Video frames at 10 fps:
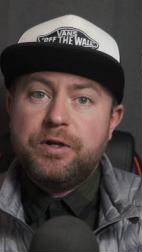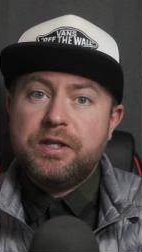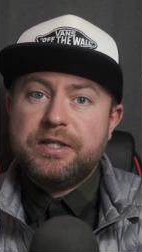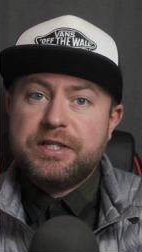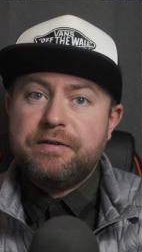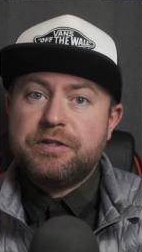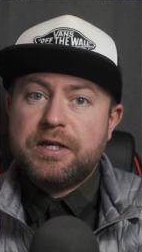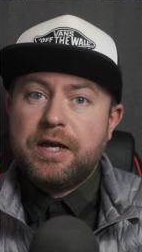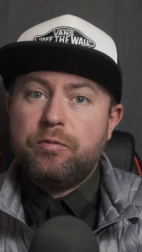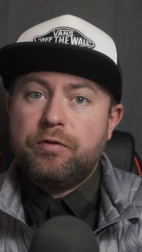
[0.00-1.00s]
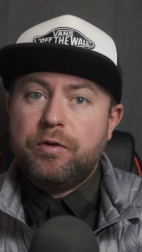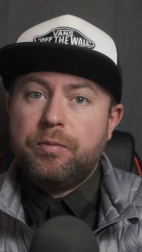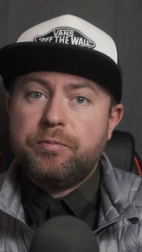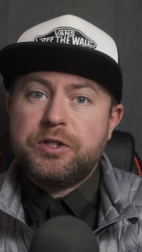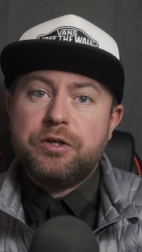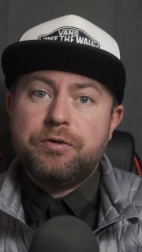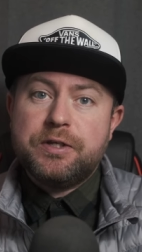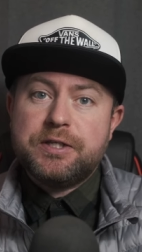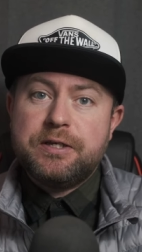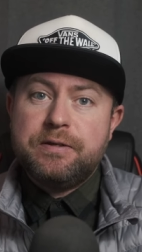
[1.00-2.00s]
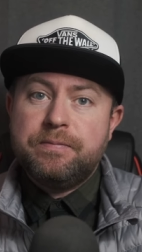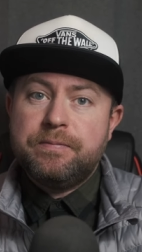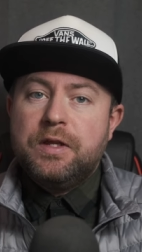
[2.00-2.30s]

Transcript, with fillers: really saves the camera from obscurity.